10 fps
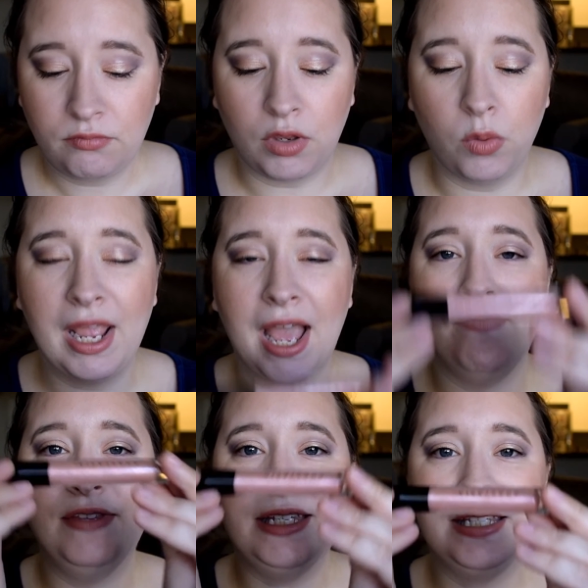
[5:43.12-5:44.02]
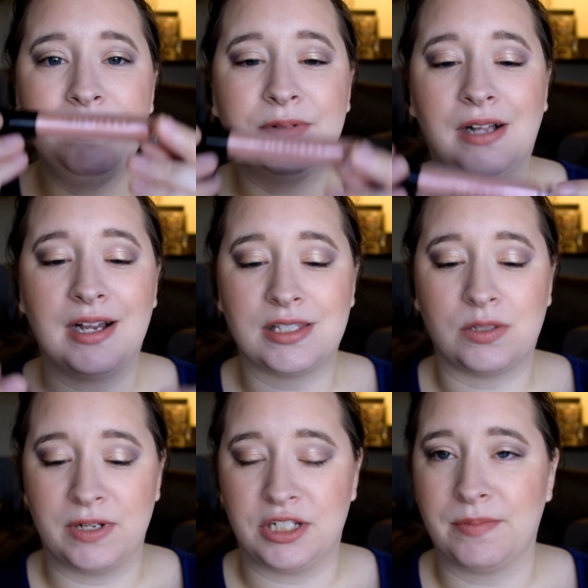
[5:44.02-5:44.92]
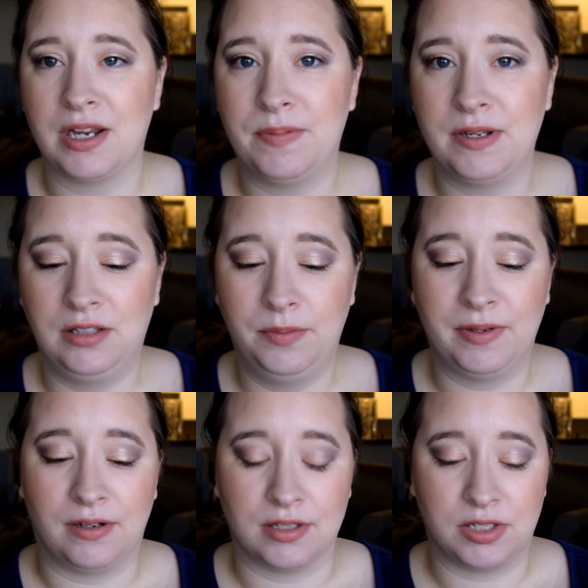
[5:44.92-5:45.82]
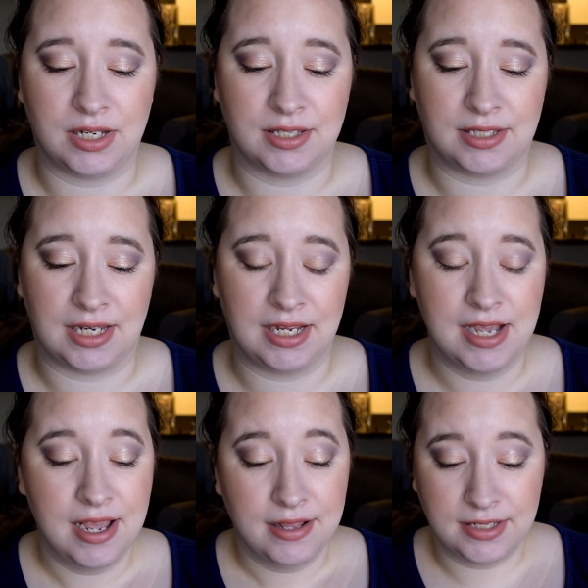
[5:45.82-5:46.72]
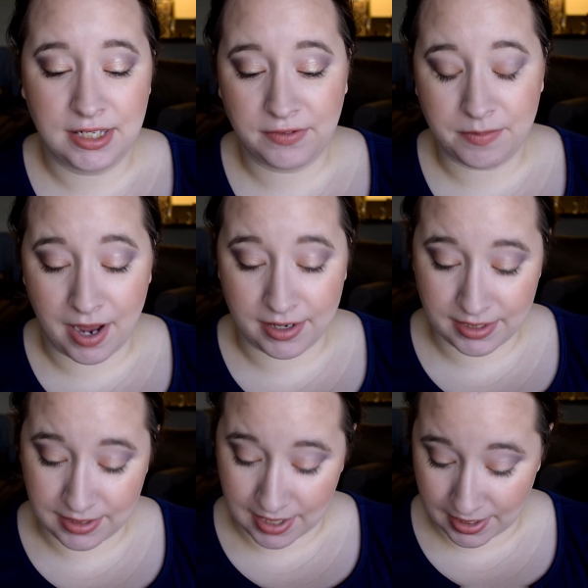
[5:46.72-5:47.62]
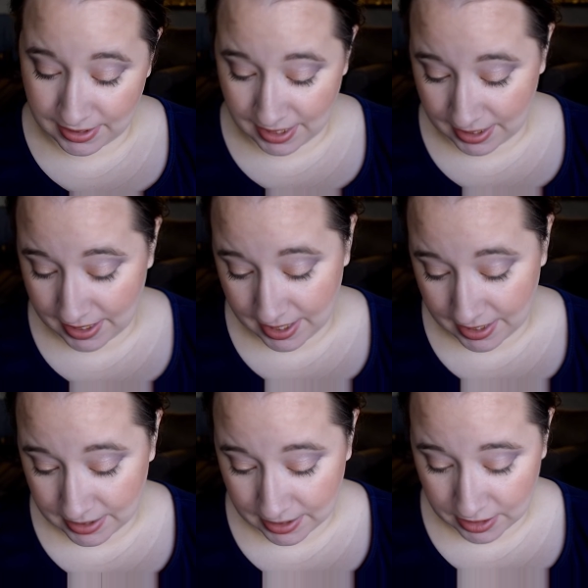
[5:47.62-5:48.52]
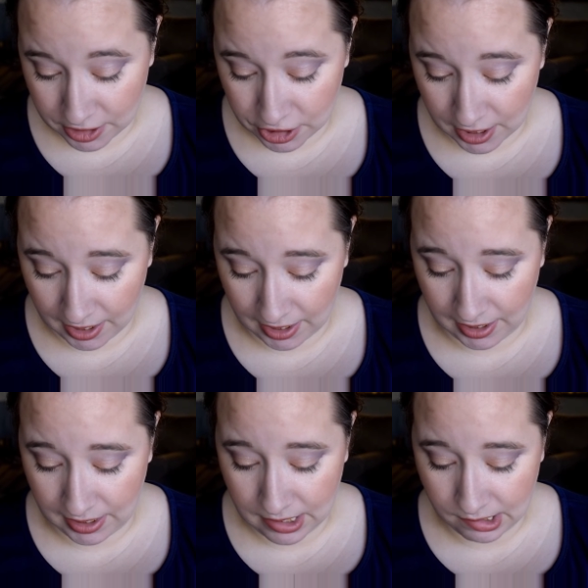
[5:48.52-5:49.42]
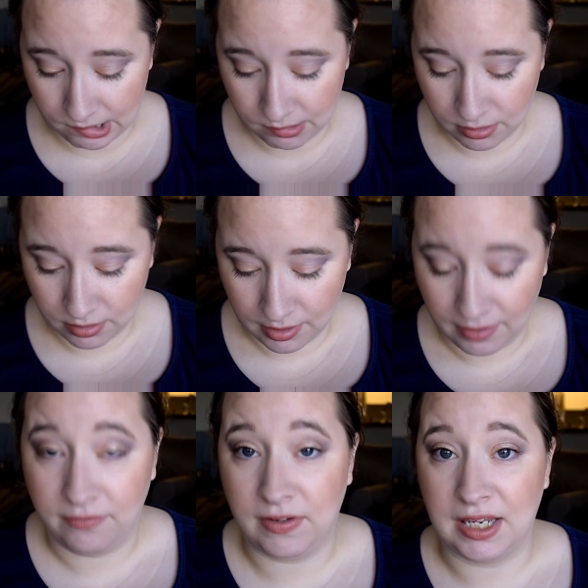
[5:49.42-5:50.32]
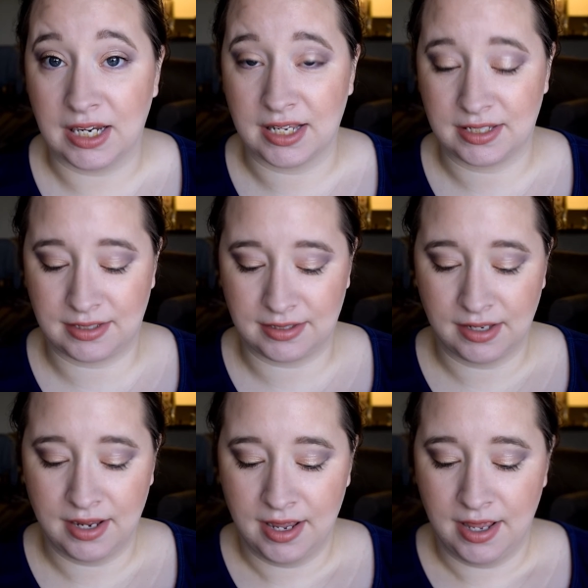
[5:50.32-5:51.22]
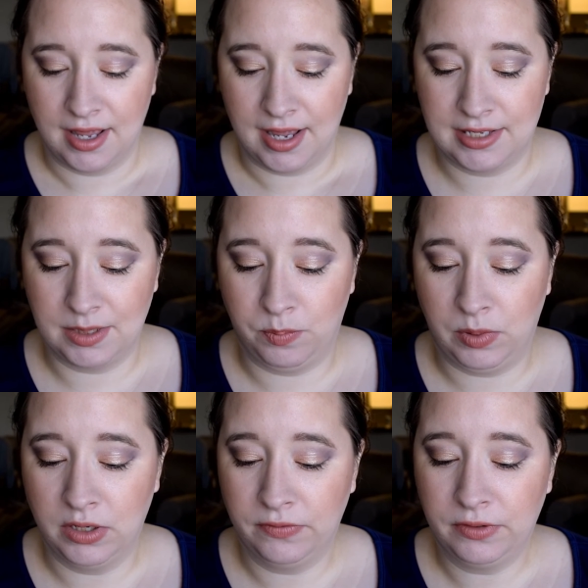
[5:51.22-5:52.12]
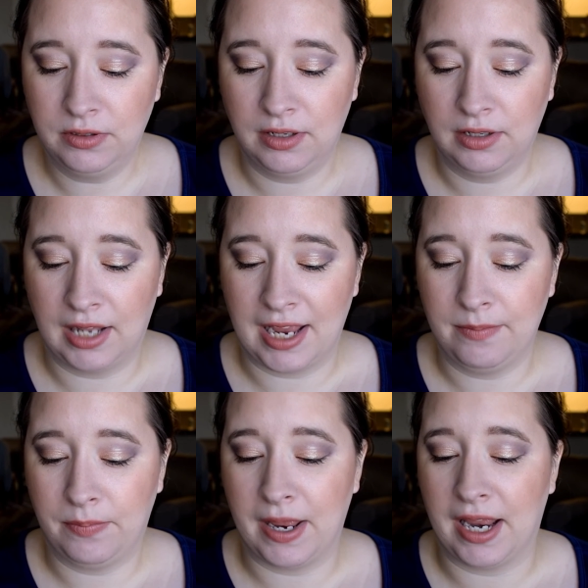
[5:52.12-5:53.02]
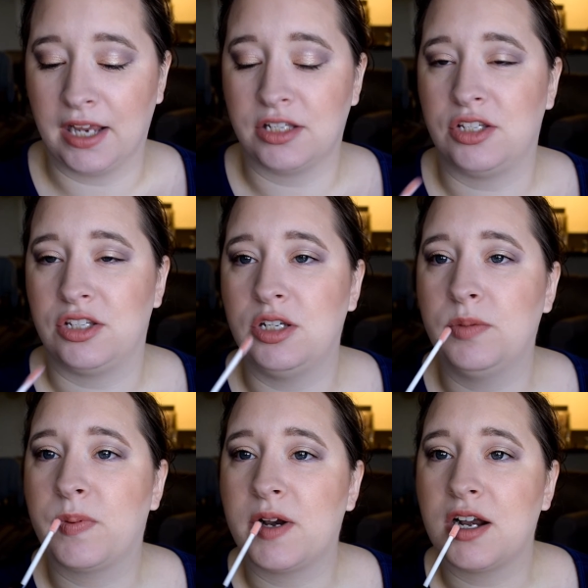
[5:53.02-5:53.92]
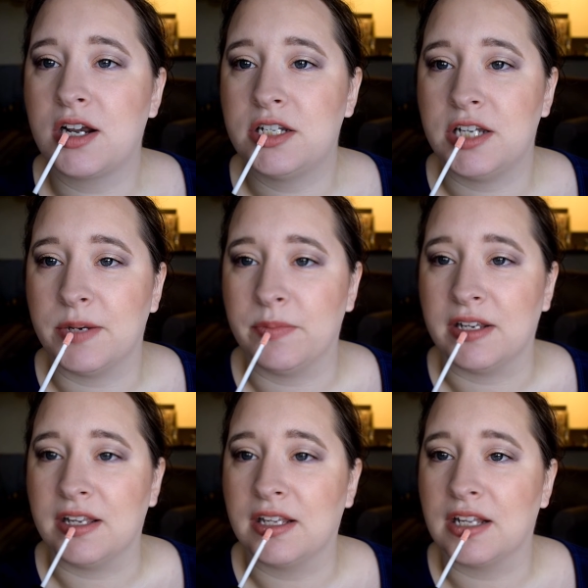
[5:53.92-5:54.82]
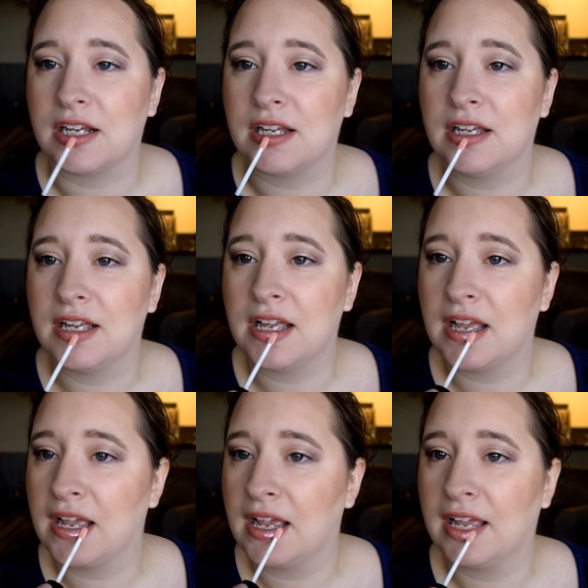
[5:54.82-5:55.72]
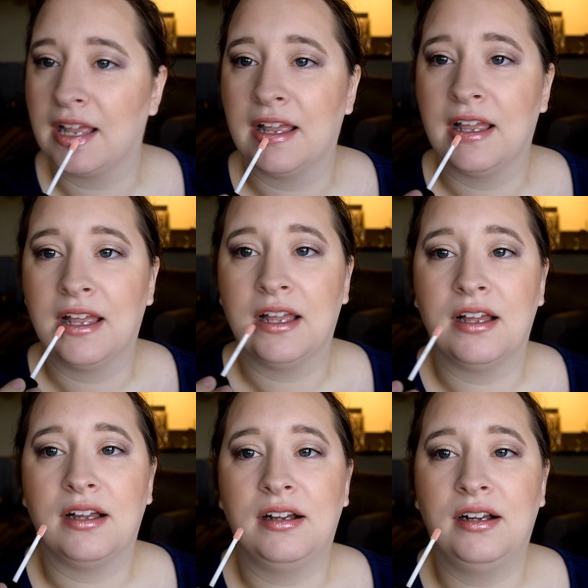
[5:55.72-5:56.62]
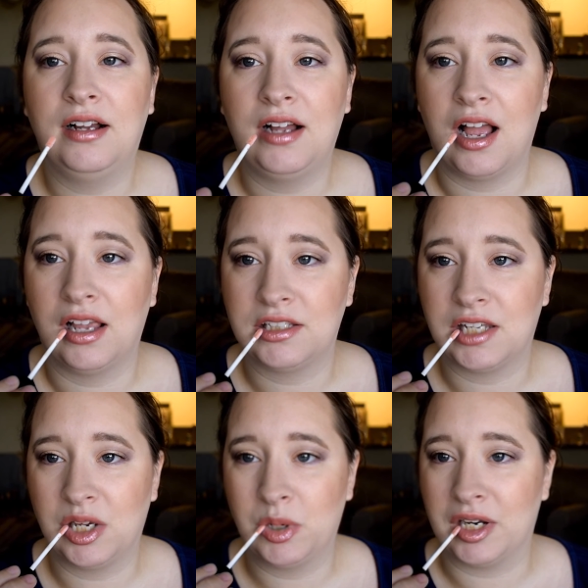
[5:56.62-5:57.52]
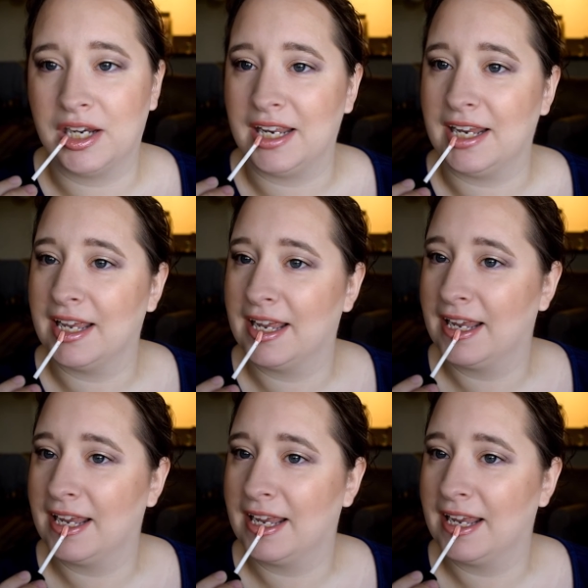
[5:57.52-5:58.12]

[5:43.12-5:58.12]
We have this lip gloss, which I'm going to put a little bit on so you can see. This is from Anastasia, and it's in the shade Venus. It's a beautiful light pink, super shimmery. Like, look. Oh, so pretty.